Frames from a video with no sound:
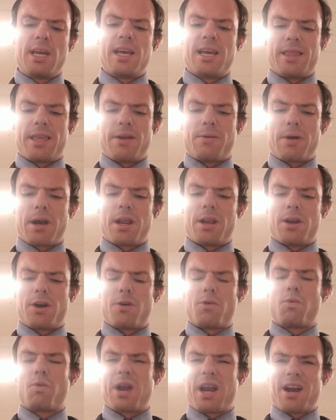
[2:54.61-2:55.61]
And they want to
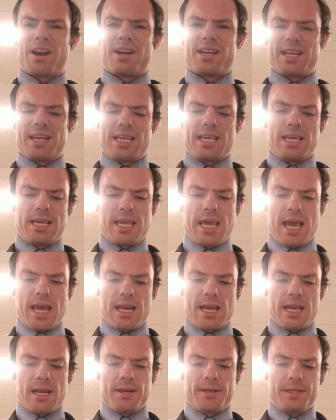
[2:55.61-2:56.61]
know, where did he get
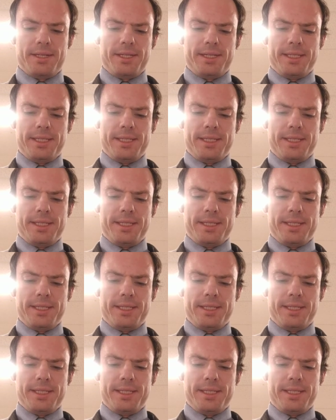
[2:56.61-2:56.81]
it?